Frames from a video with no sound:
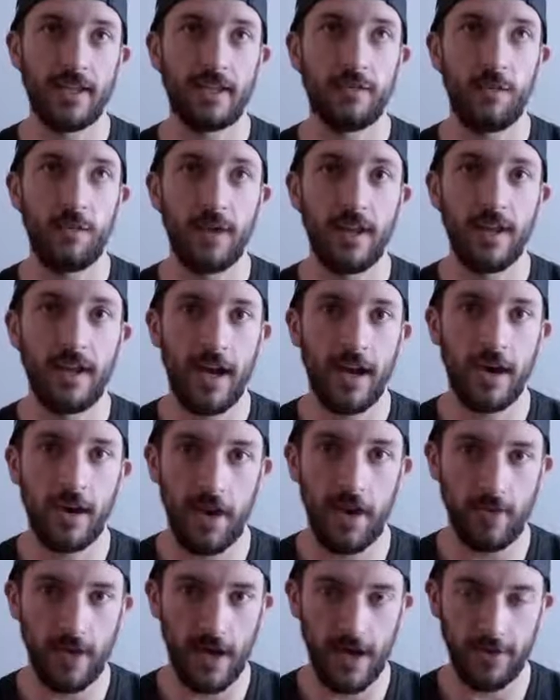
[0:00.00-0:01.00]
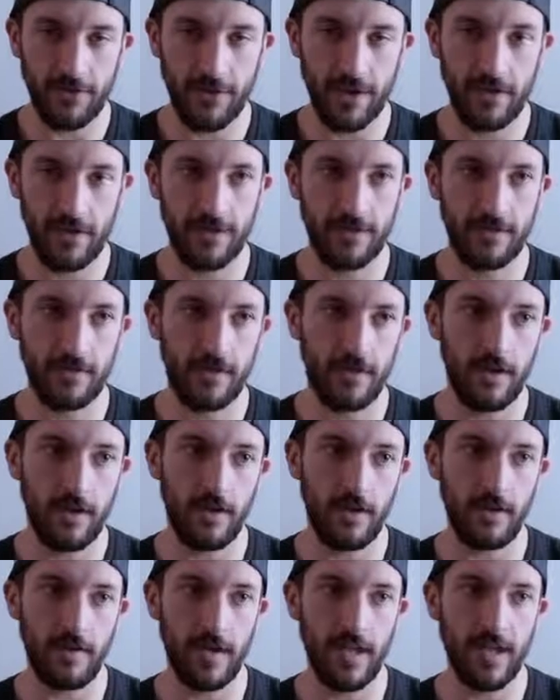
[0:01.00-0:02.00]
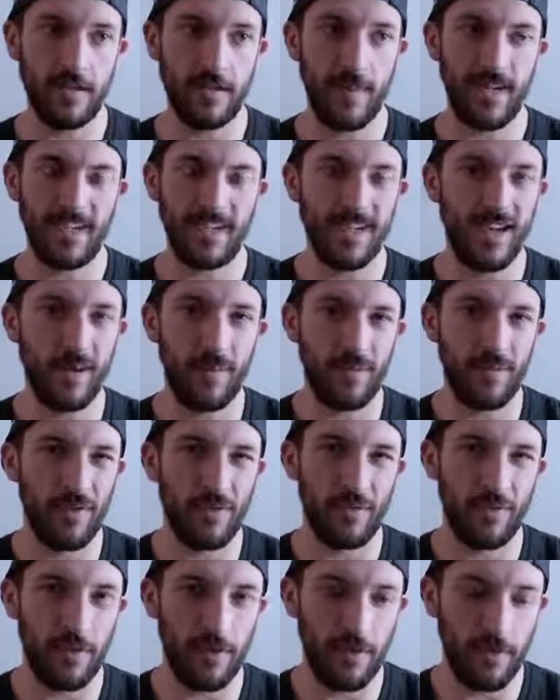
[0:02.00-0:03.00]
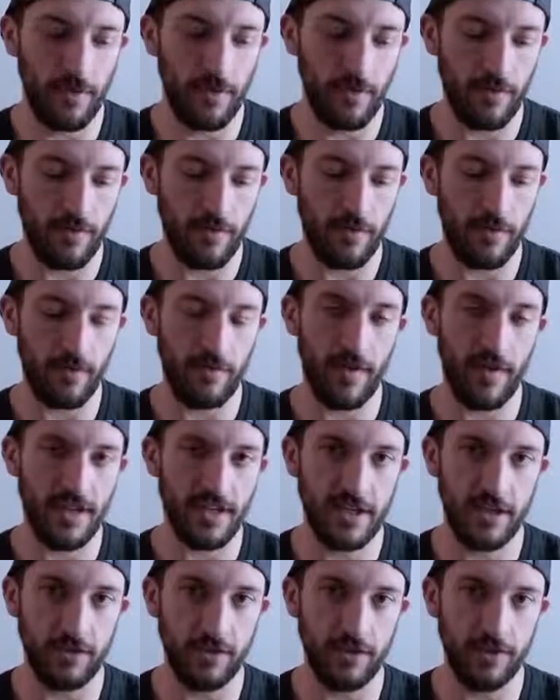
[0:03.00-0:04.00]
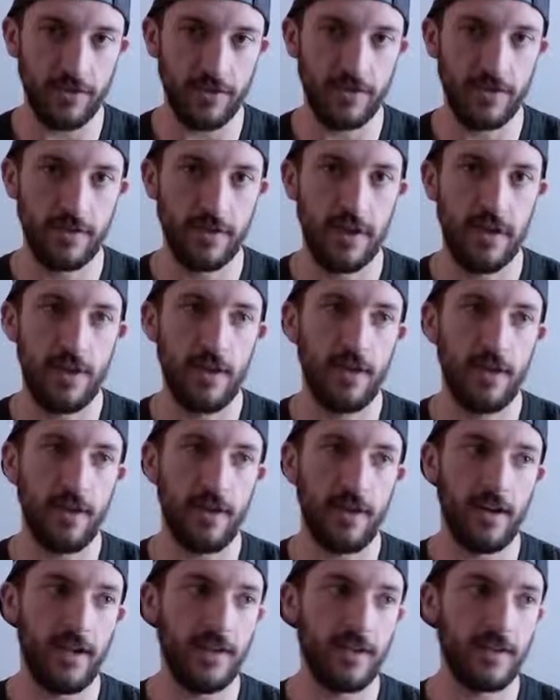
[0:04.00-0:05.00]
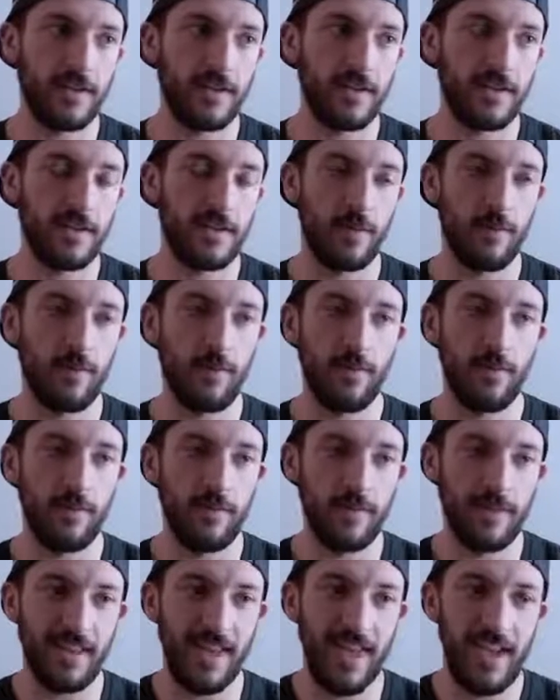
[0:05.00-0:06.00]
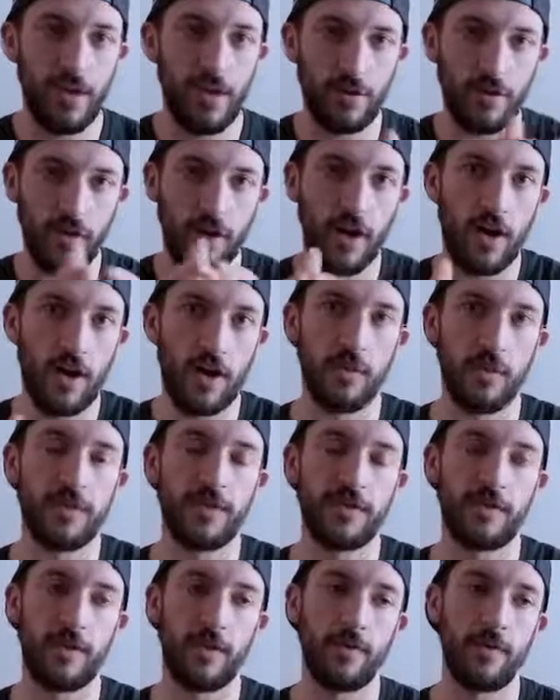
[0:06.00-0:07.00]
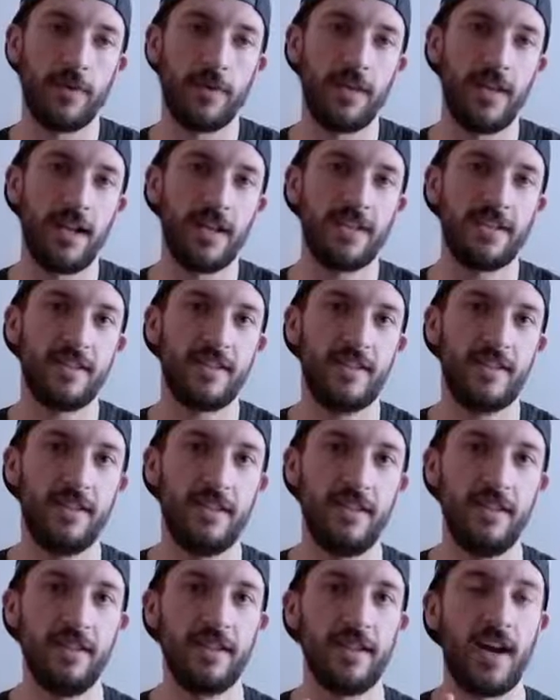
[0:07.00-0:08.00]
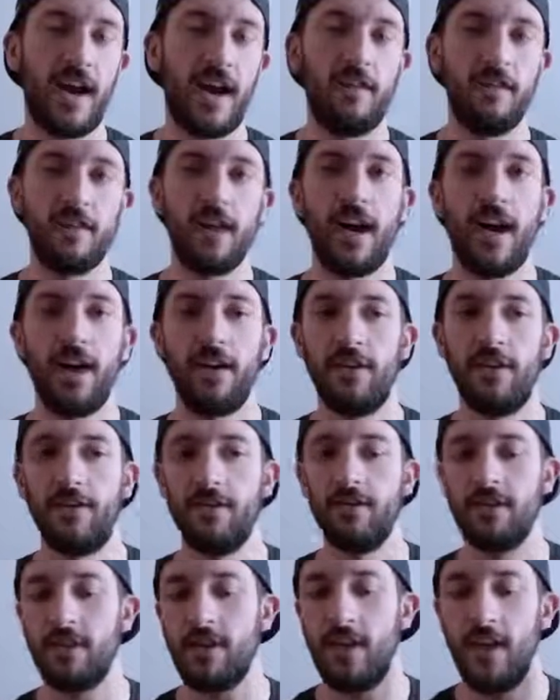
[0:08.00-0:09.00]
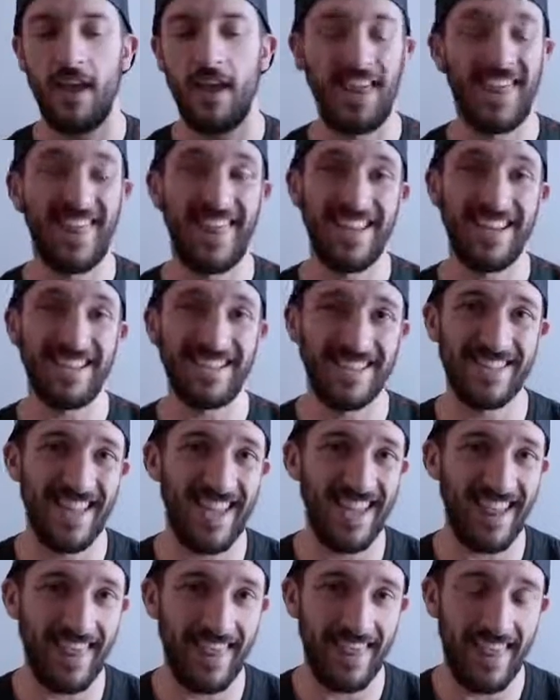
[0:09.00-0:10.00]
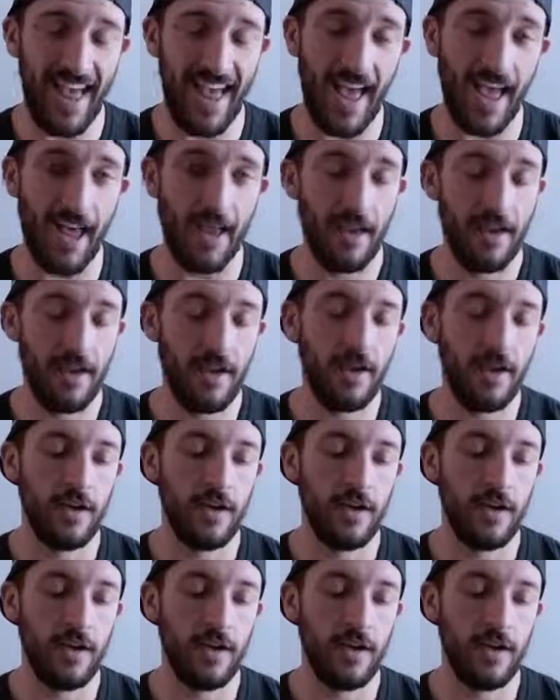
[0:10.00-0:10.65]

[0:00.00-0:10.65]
really not carbohydrates. It's basically coming from your vegetables. Some layover carbs from your nuts, seeds, avocados, things like that.